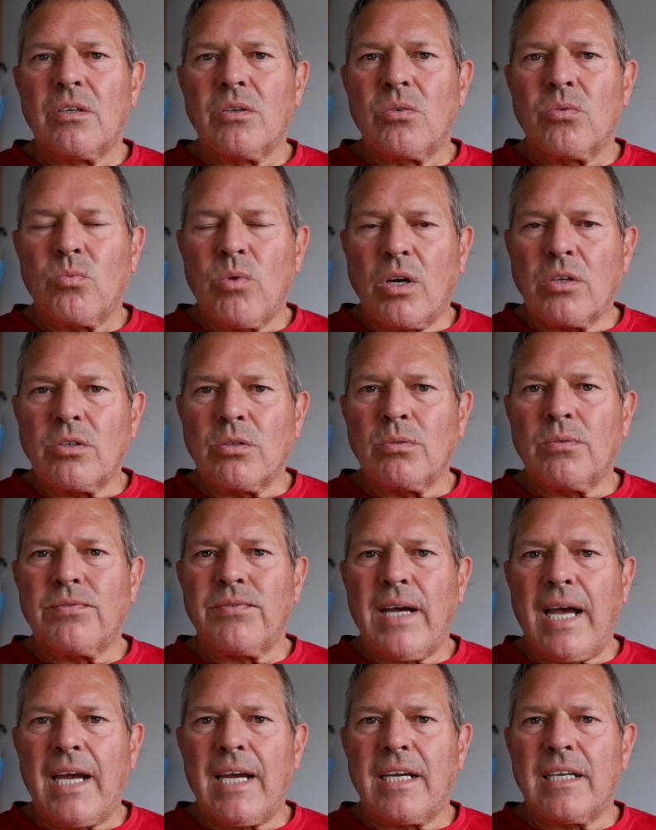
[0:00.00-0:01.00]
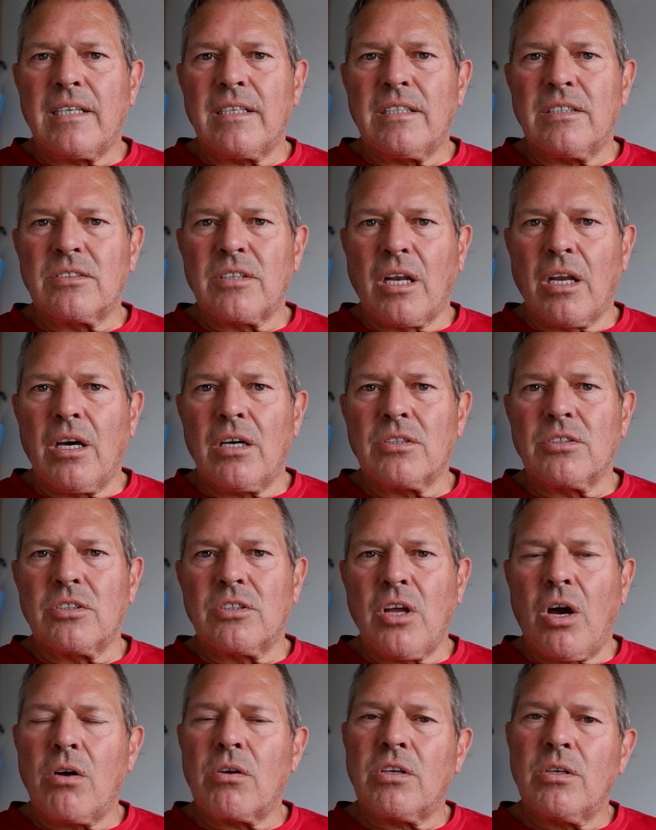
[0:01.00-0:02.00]
what you'll find is a lot of the
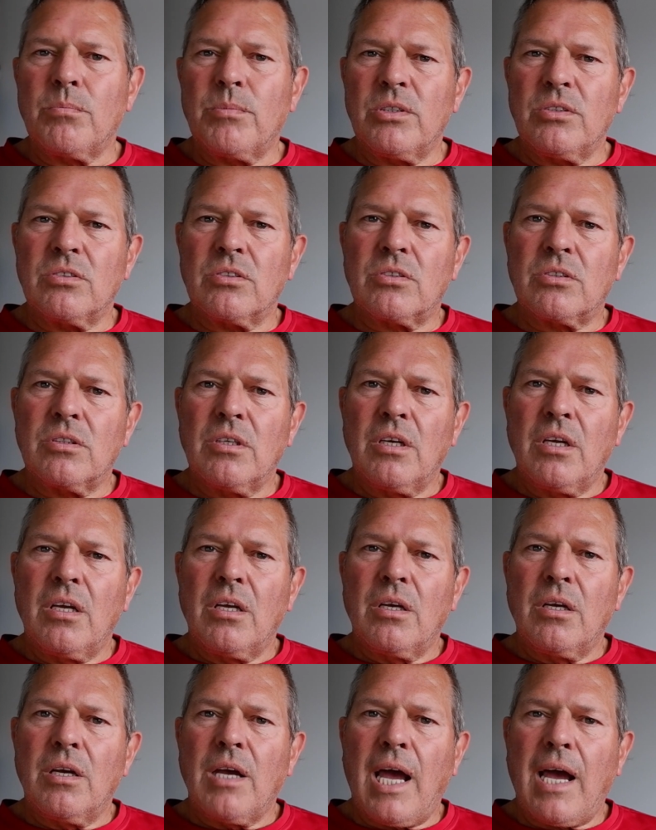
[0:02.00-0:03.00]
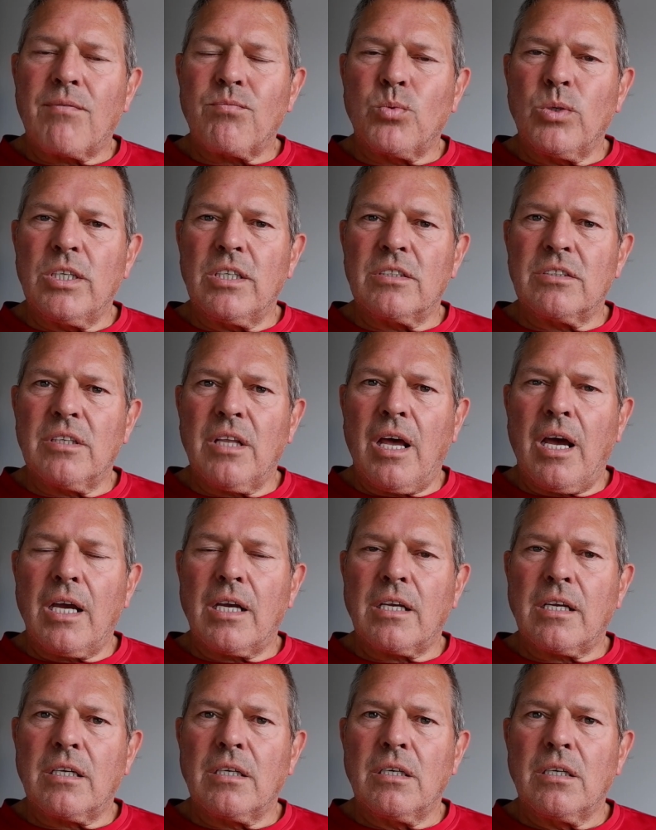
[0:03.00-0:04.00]
documents have words
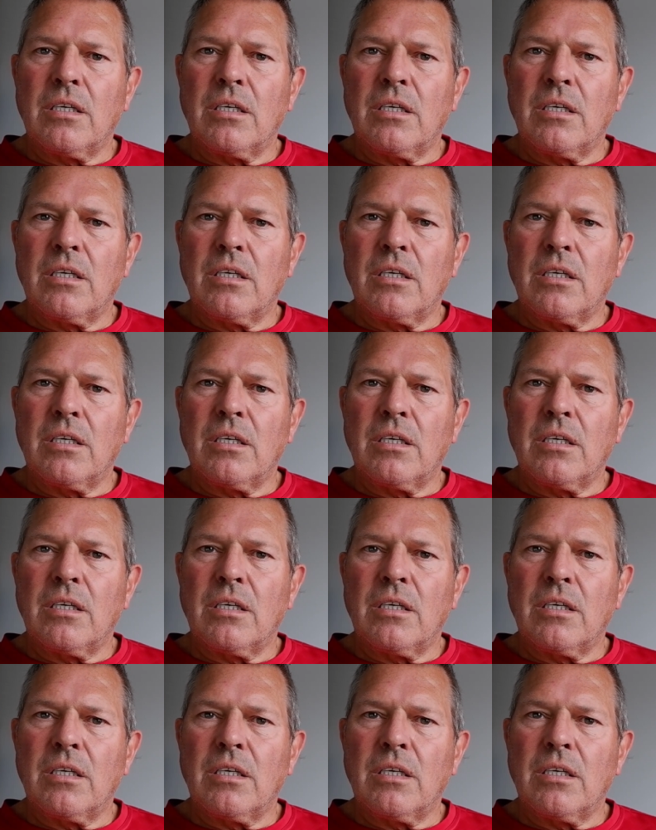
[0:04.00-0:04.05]
like